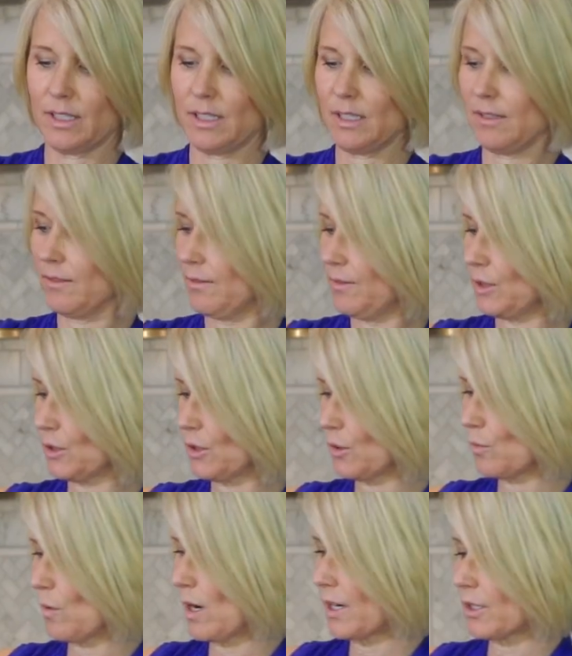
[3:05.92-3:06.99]
the filtered
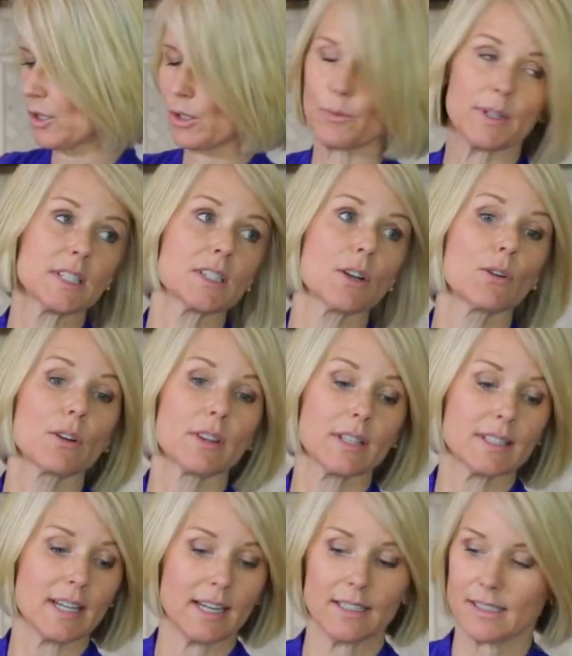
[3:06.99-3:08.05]
water that we soaked the
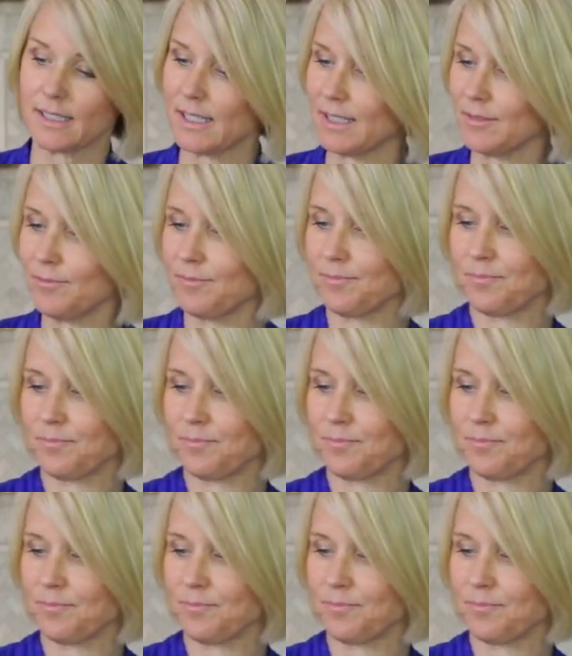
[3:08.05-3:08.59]
dates in.